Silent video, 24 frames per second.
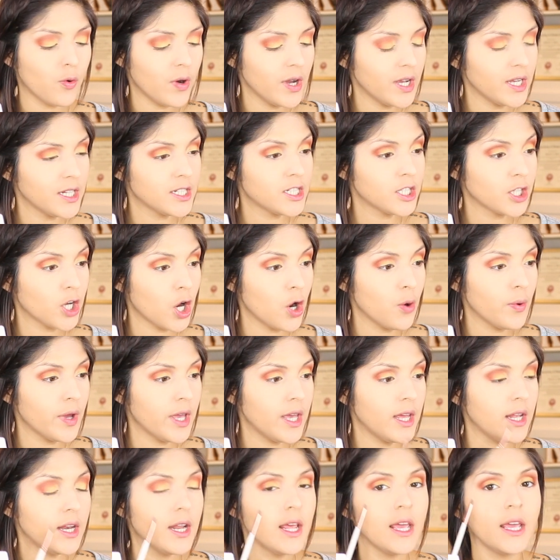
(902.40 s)
going to go
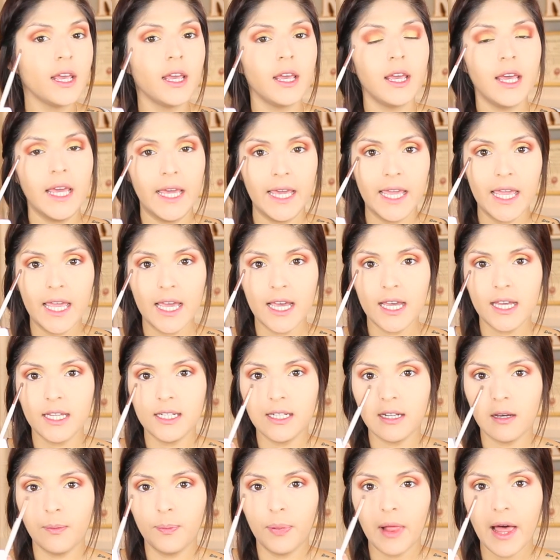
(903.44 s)
in
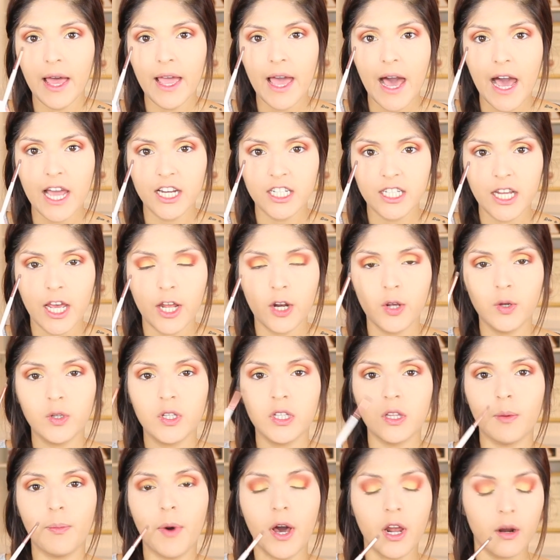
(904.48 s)
and apply eyeshadow
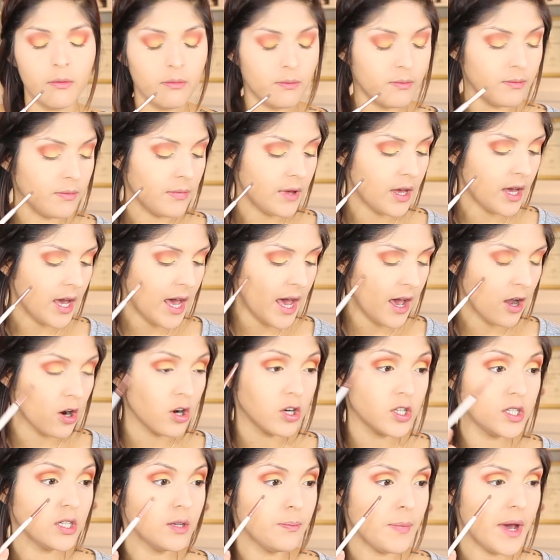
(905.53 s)
to the bottom,
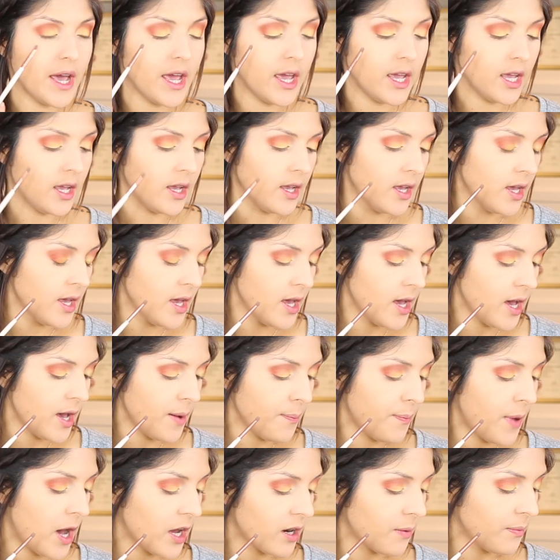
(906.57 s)
or to my
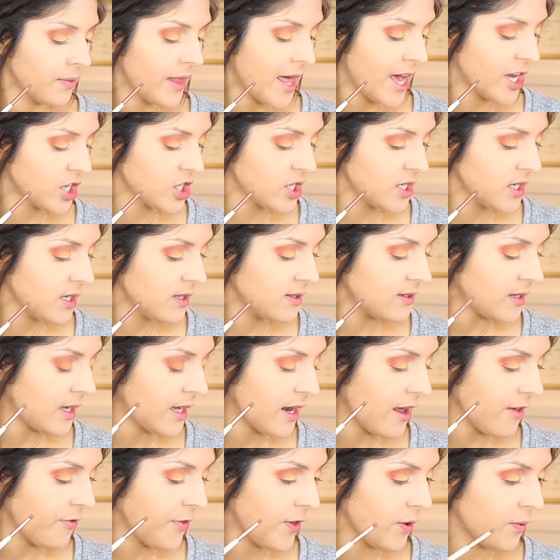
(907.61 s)
bottom lashes.
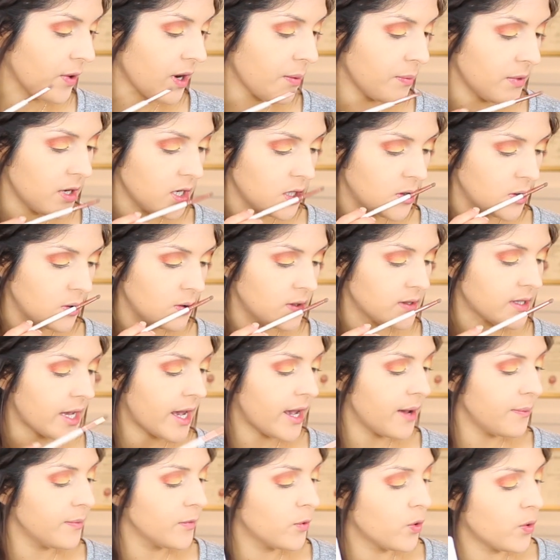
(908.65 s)
And I think what I'm gonna do is
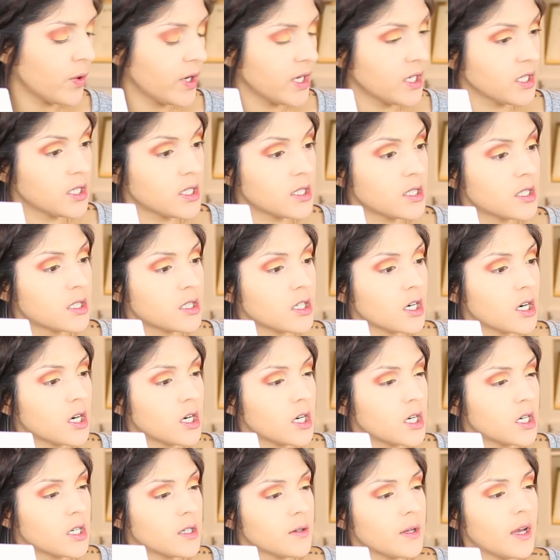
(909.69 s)
I'm going to
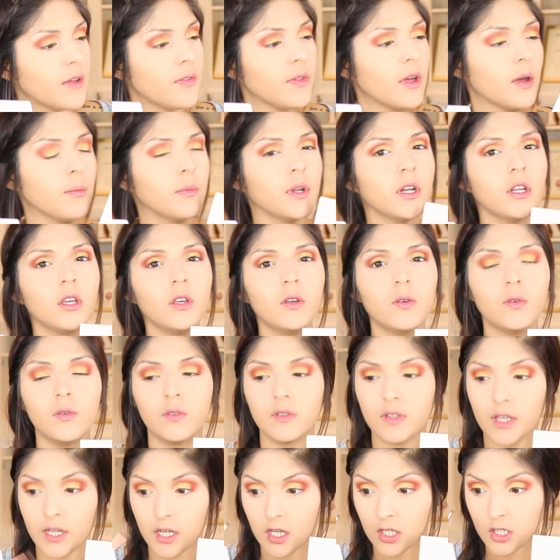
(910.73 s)

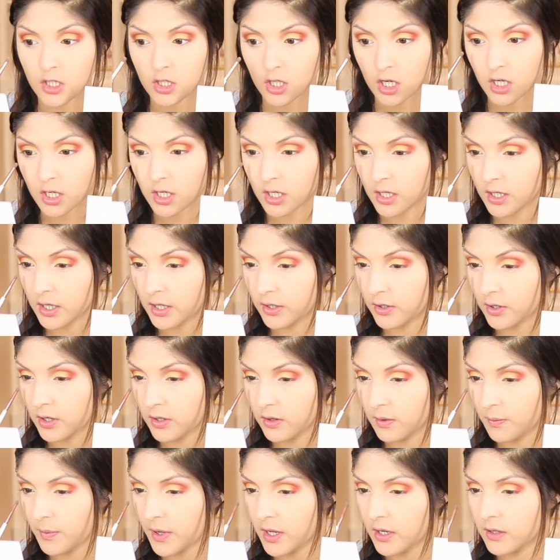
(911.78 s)
use like a darker color
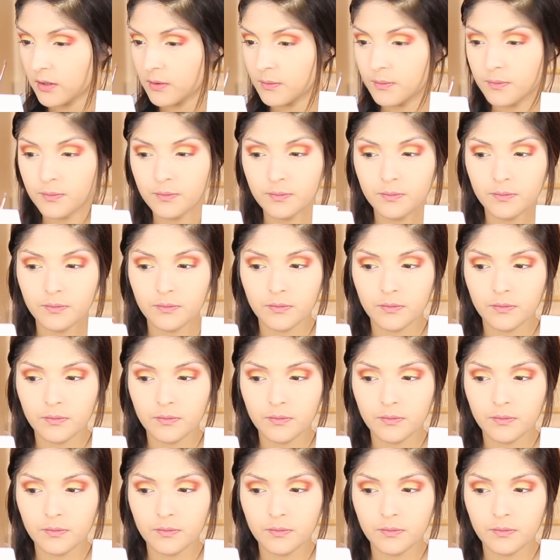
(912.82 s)
on the bottom.